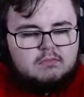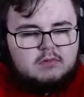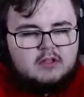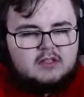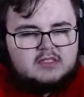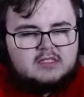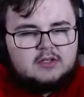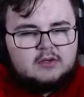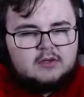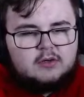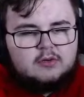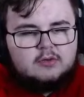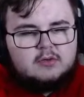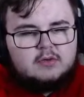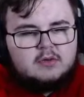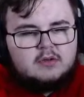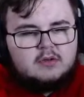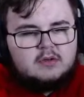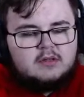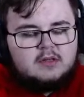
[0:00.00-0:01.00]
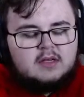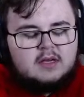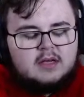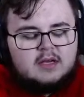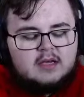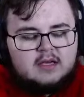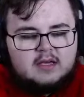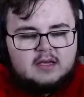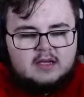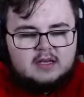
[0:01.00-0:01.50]
So,
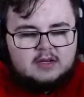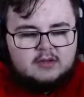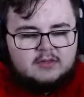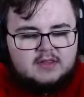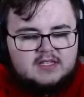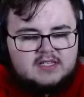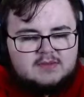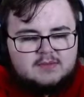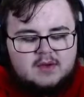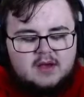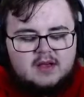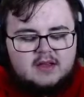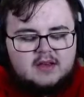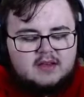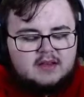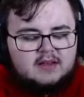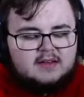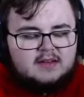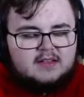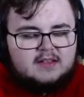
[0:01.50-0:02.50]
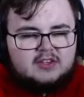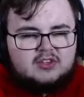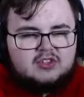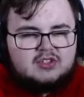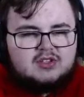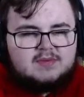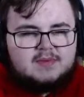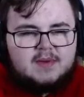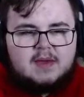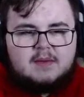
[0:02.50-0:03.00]
this mon can
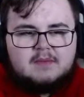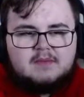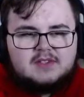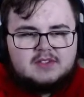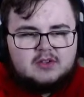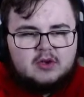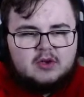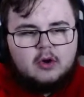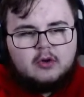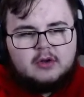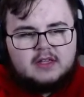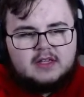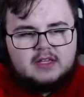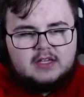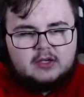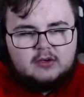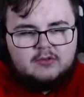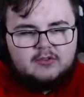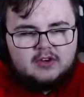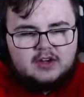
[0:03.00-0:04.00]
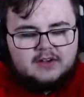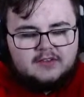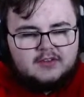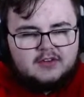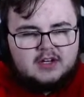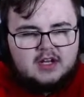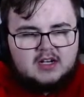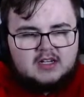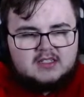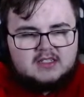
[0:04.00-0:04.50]
just spam Scald, EQ, Recover
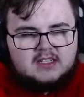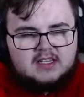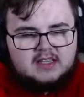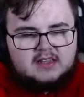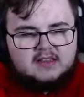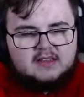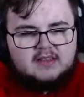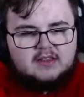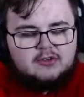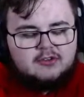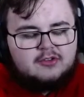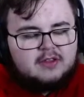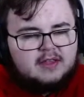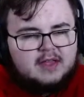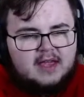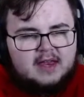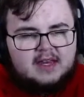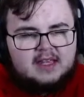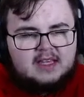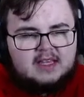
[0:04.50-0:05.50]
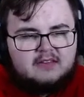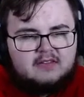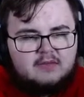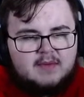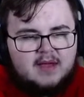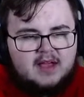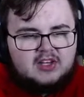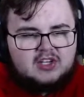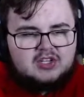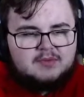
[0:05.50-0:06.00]
Toxic in literally any given
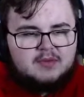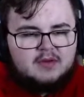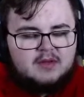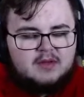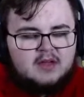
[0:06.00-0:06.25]
matchup.